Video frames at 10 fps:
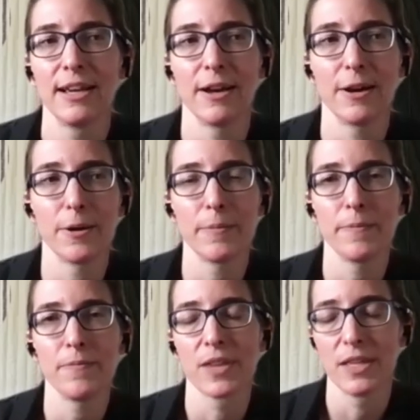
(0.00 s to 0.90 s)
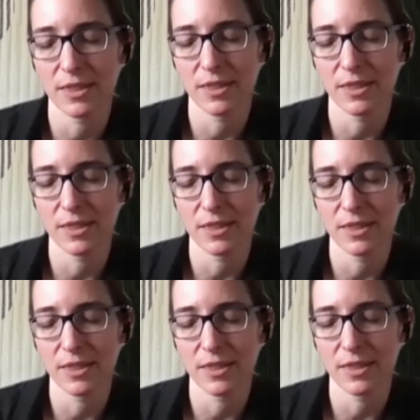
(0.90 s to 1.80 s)
Um,
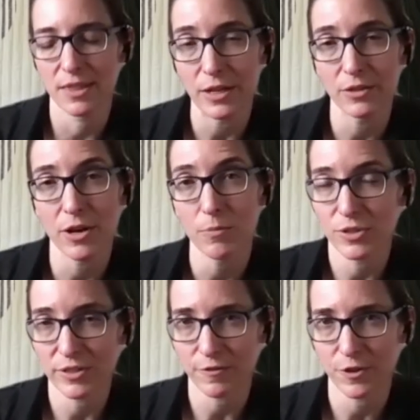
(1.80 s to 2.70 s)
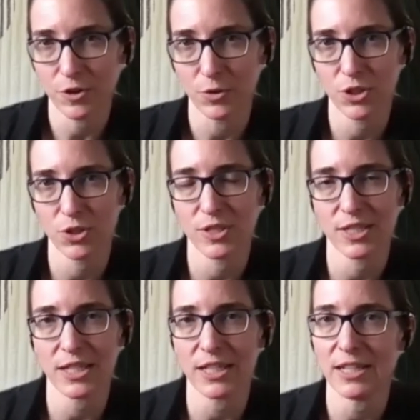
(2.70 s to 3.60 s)
the it'll be a lot more difficult to
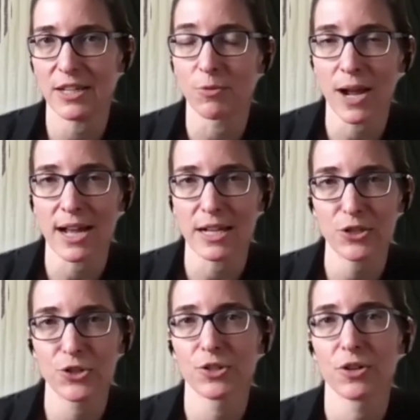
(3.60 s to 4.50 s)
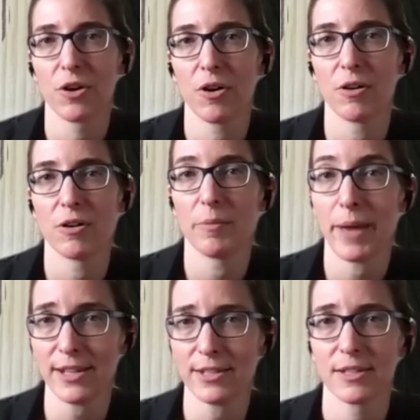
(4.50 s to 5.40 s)
see a rash on a
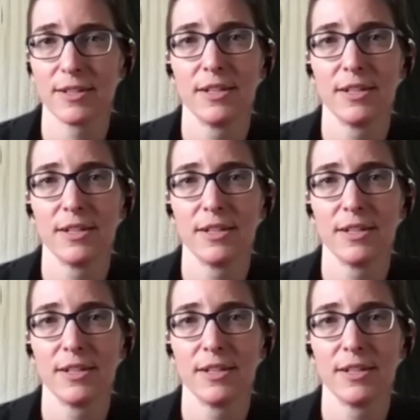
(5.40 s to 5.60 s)
pet.